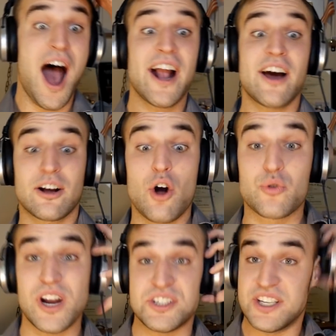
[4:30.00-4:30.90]
I gotta go
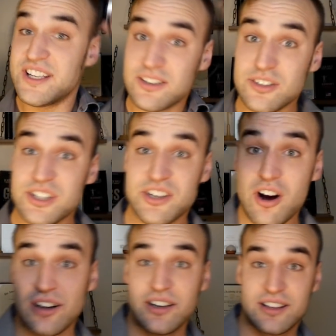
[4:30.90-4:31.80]
crazy.
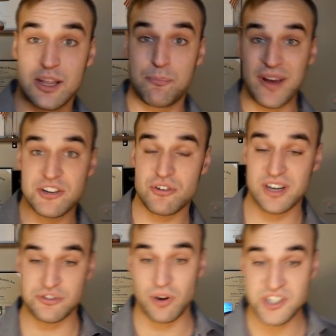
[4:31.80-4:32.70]
The picture
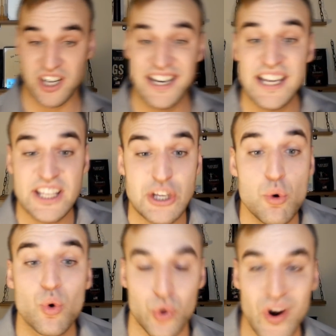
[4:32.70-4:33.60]
is Russia killing
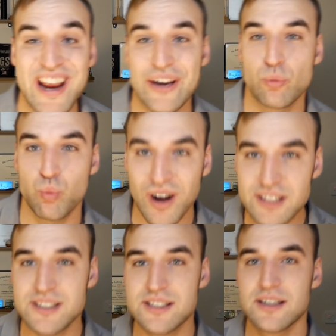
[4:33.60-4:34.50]
Ukraine.
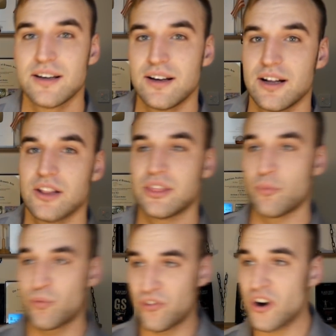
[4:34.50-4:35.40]
What?
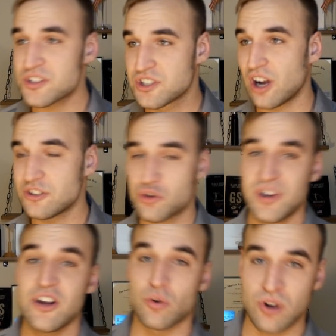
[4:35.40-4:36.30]
The first
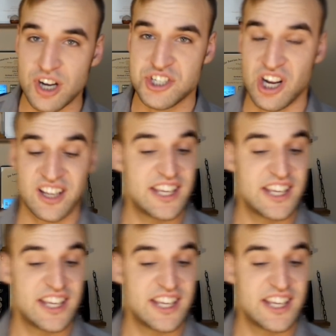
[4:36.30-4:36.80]
country, Russia,